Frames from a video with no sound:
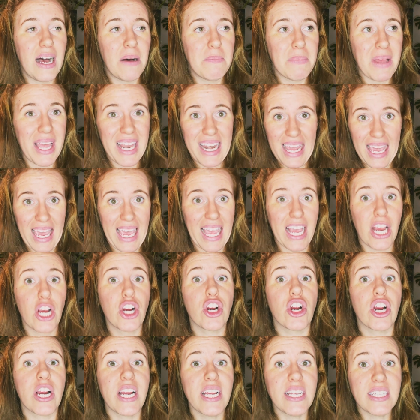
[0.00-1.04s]
an
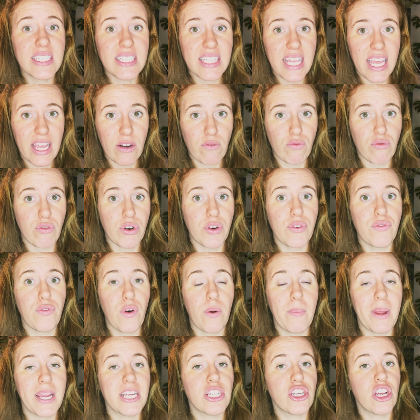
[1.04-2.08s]
increase in root
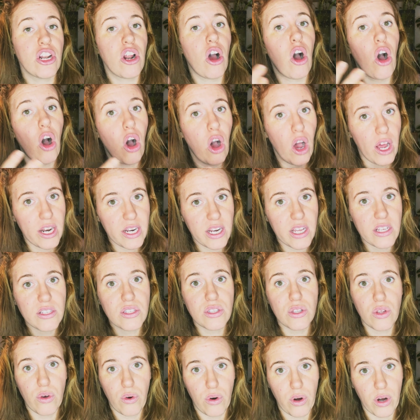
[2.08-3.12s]
formation on
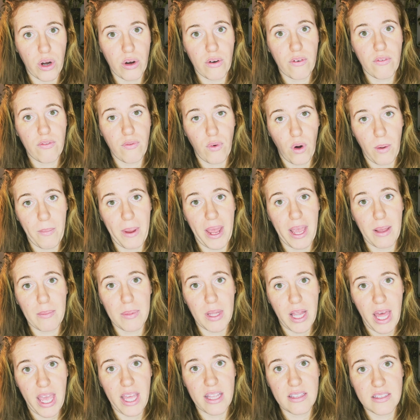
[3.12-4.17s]
slower forming
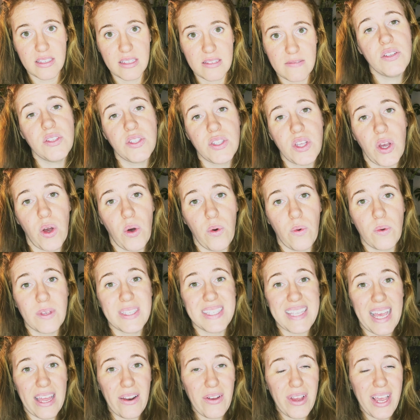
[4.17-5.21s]
plants. So
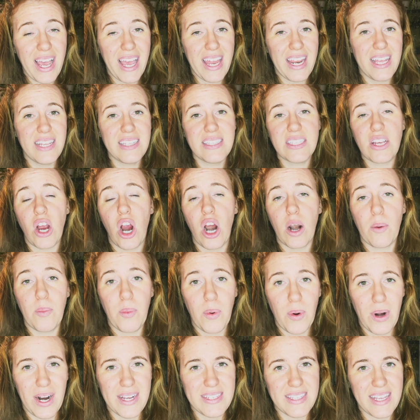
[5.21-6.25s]
cytokinins are
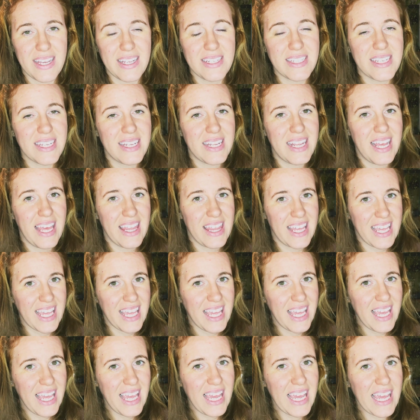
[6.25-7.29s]
present. The
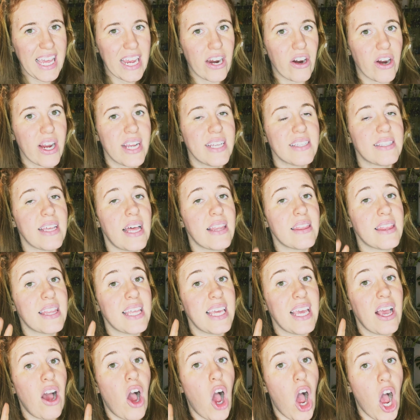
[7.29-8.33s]
key here is that
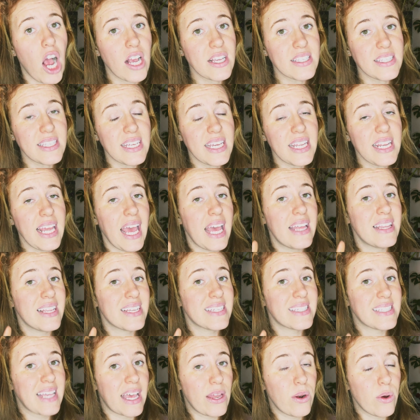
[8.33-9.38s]
the auxin and the
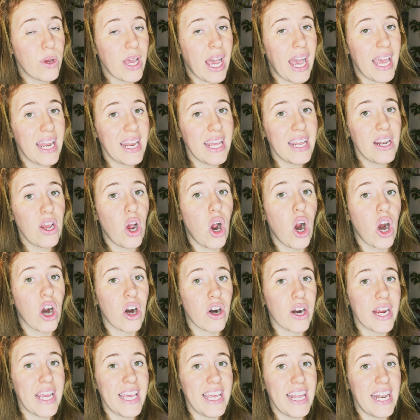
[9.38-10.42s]
cytokinin
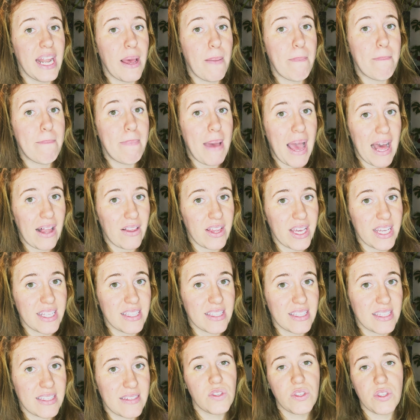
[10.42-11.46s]
are in
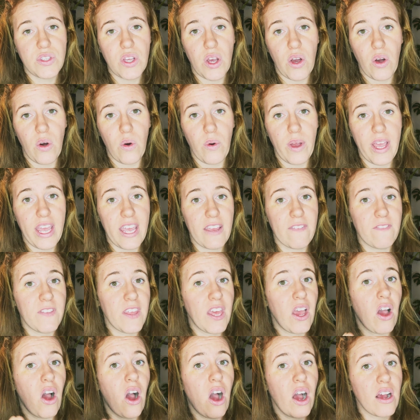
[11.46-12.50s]
balance. So if
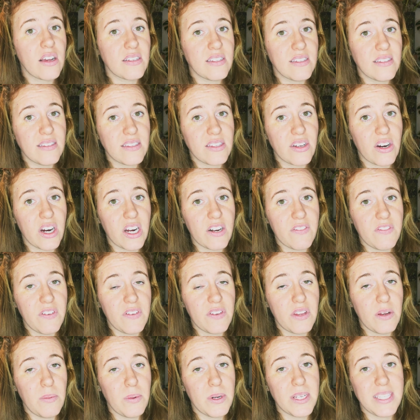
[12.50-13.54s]
the auxins are at
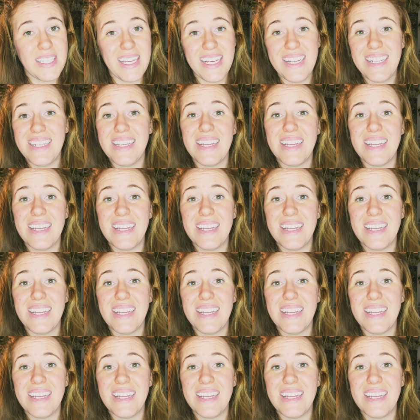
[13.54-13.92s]
50%,